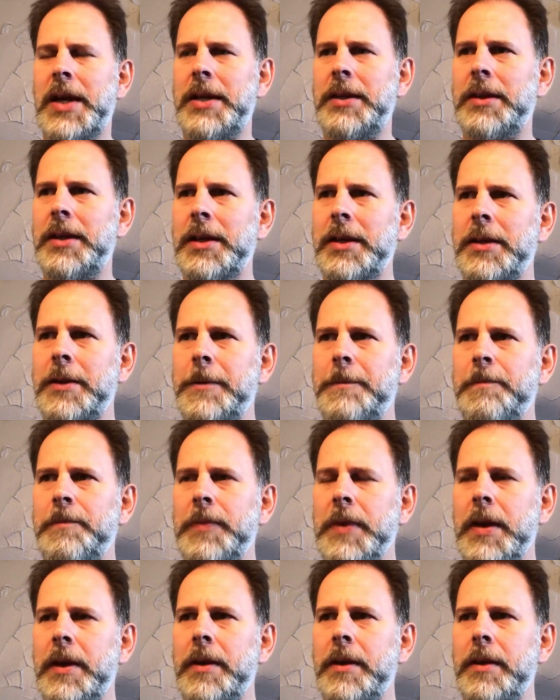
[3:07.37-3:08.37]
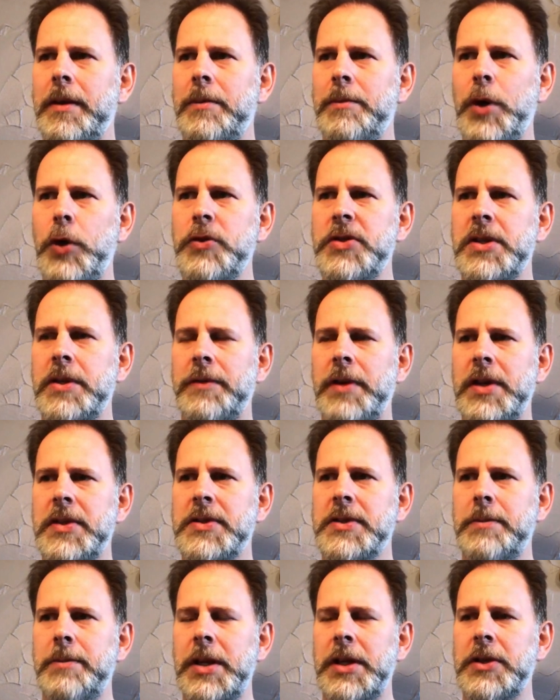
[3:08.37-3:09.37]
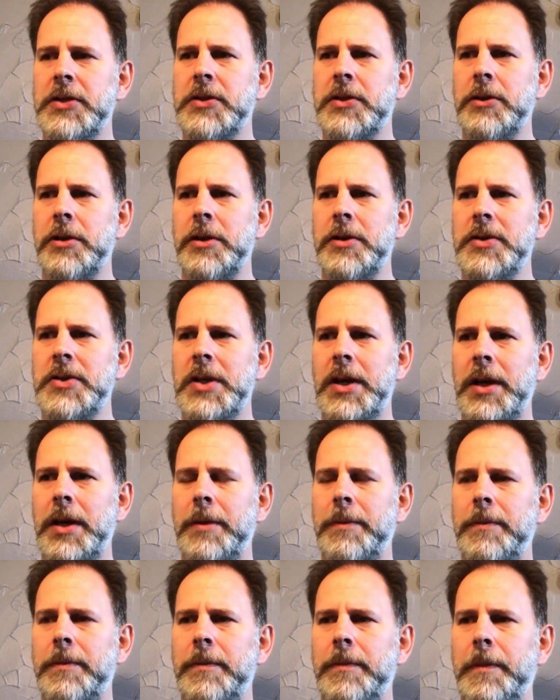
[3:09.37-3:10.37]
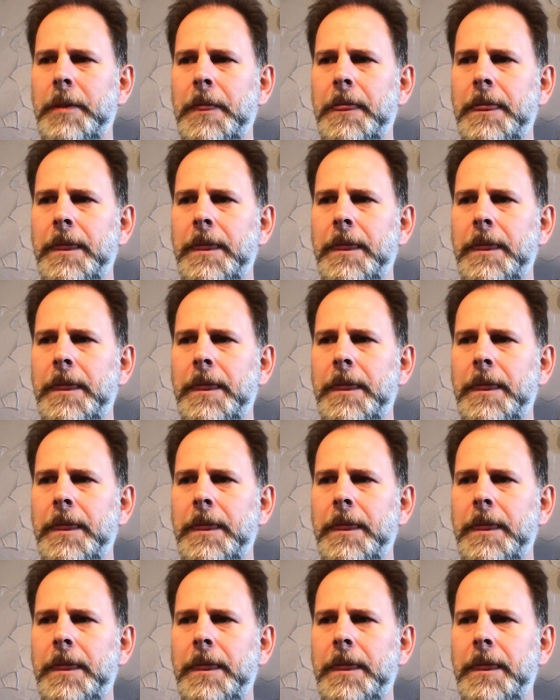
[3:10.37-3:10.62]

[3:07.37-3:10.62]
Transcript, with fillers: I think most of us ministers, um,